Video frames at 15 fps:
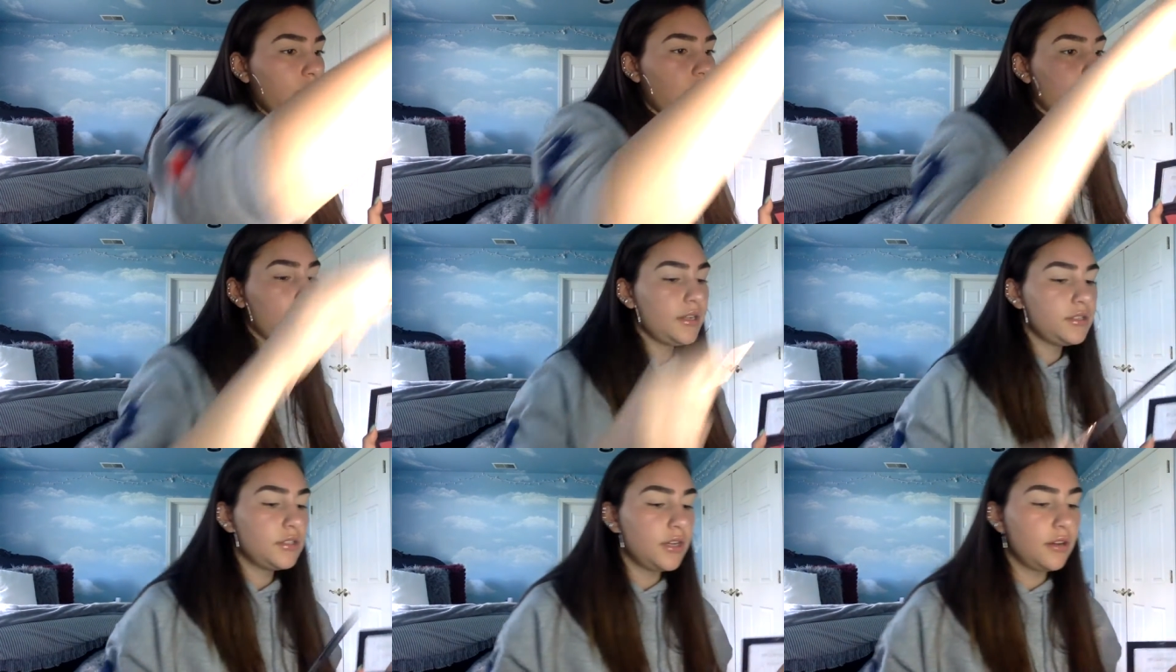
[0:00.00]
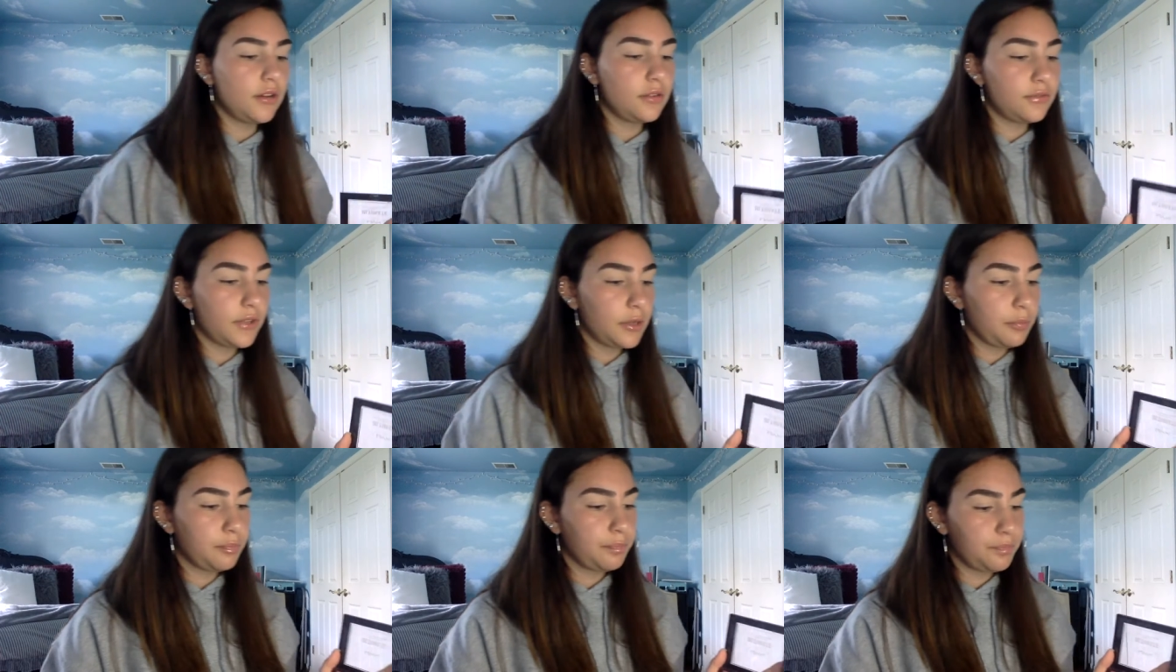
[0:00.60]
kind of
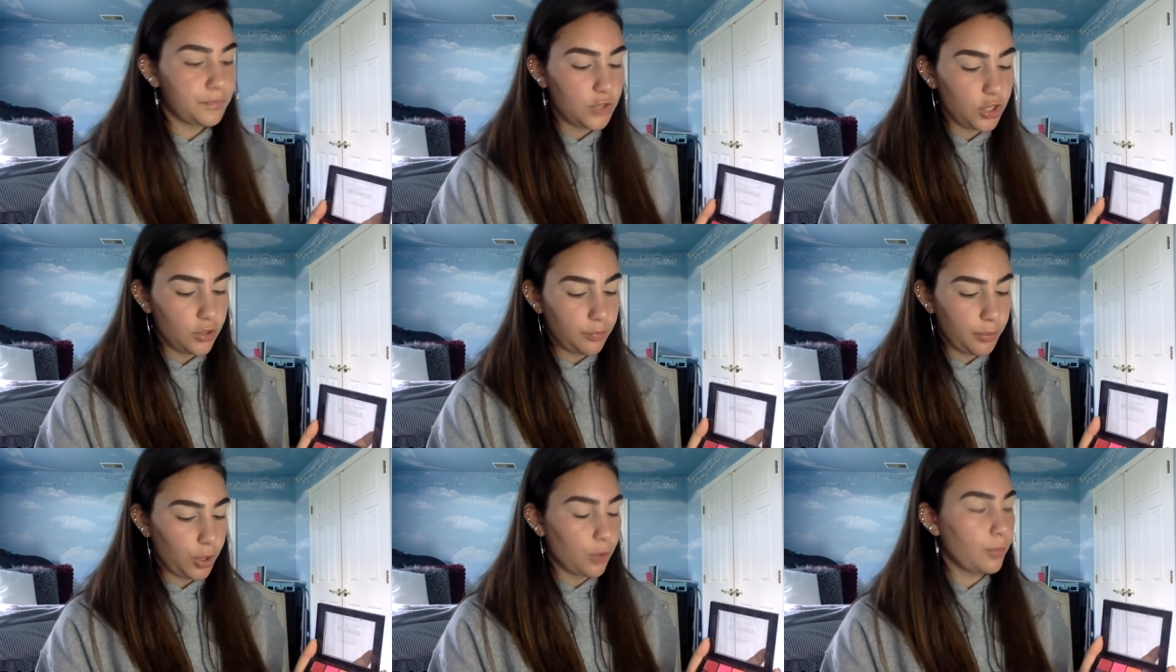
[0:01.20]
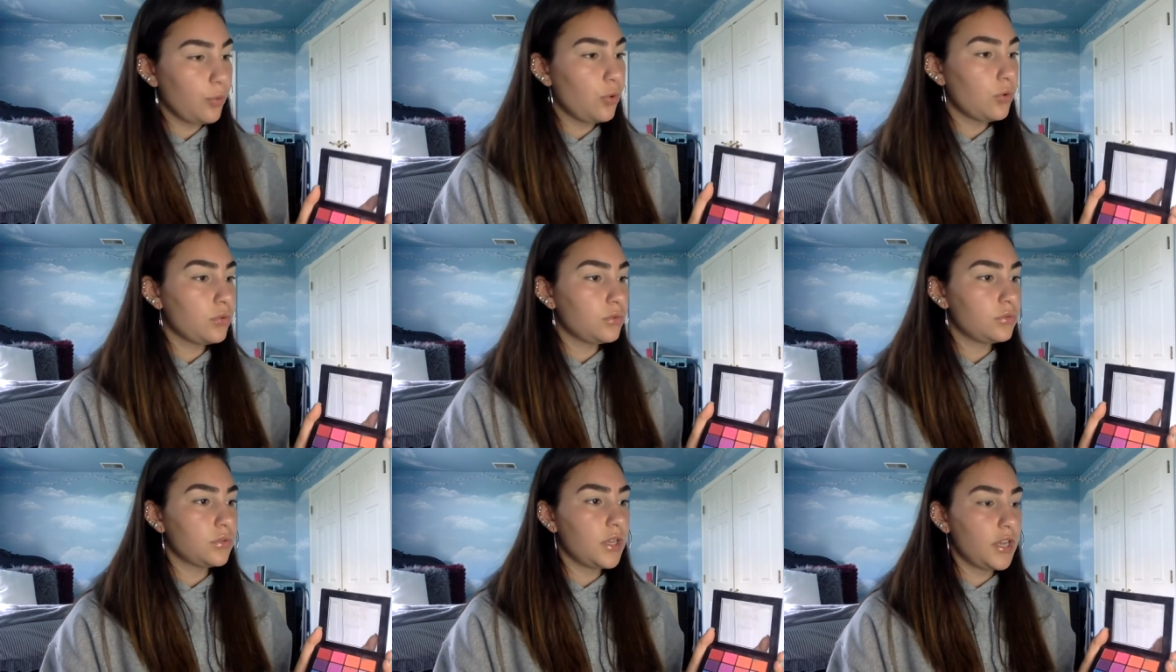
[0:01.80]
like dark purple
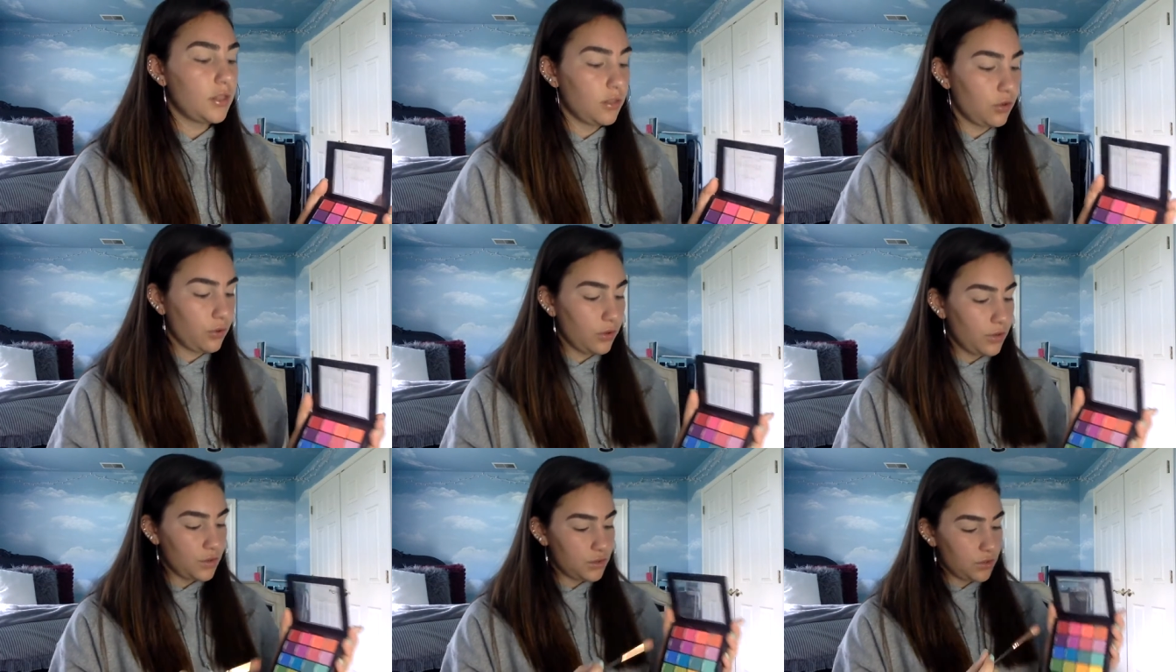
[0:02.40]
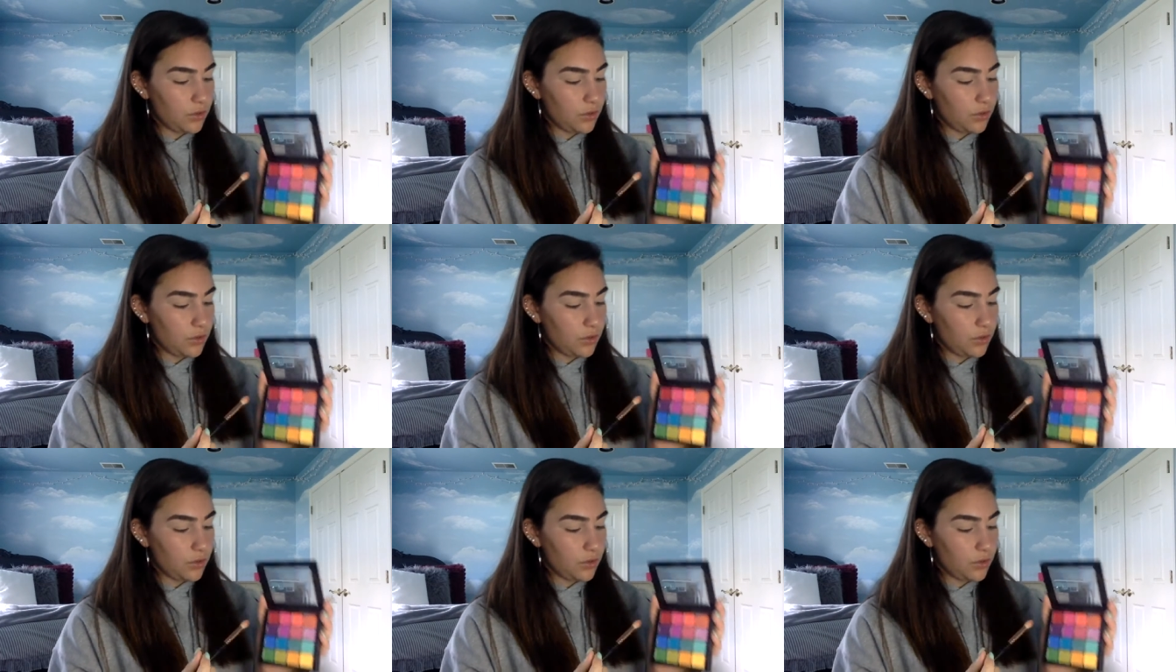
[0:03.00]
in the crease.